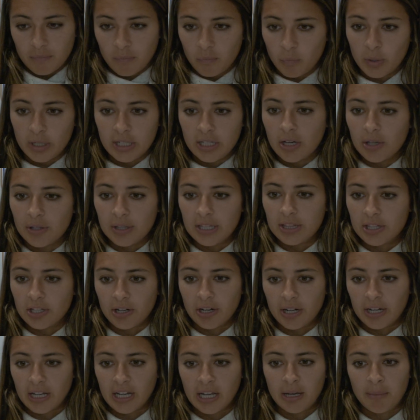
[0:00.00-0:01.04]
we know that they're
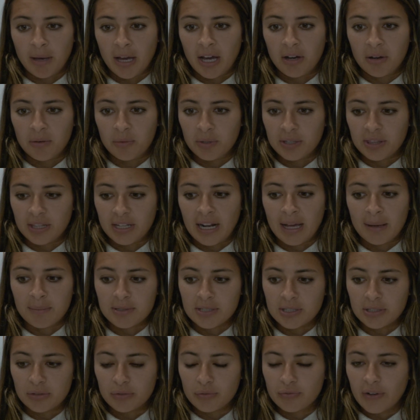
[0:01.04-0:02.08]
going to come out with an
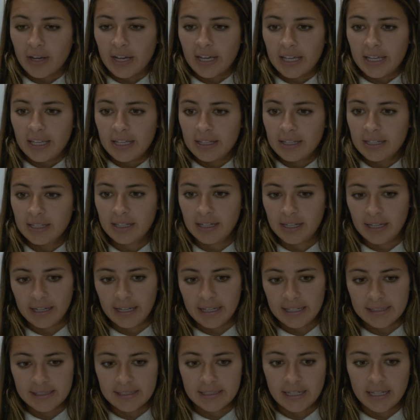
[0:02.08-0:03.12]
absolute fight
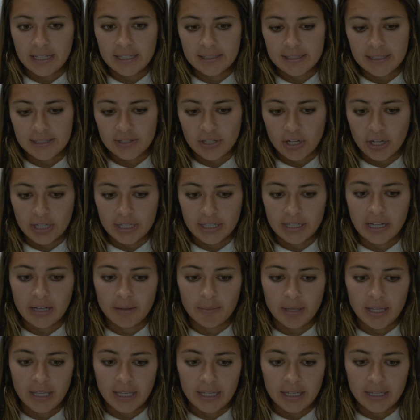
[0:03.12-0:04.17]
against us. It's hard to
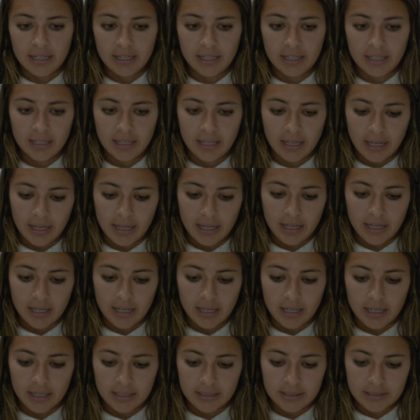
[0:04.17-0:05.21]
come in
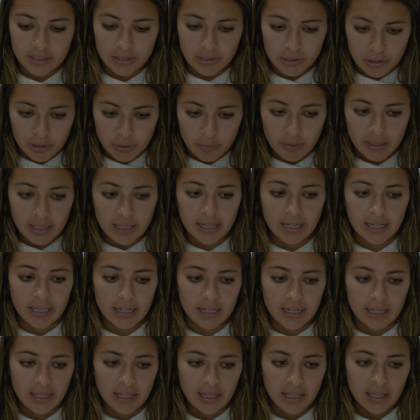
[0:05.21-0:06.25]
to
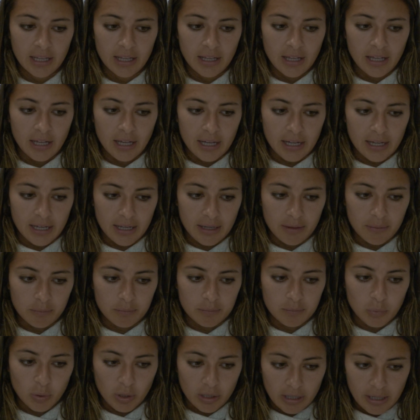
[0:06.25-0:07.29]
Lumen, and
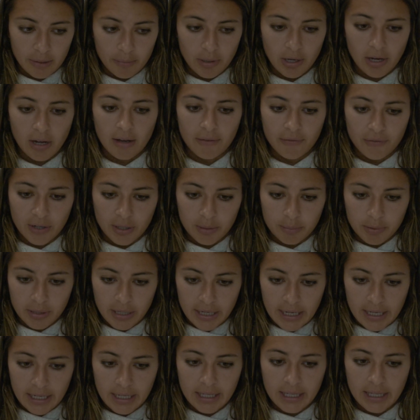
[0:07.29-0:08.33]
we're coming off our
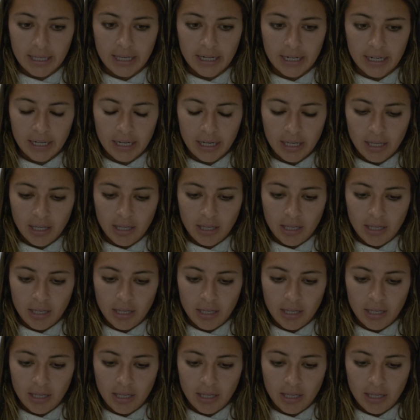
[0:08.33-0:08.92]
break. And,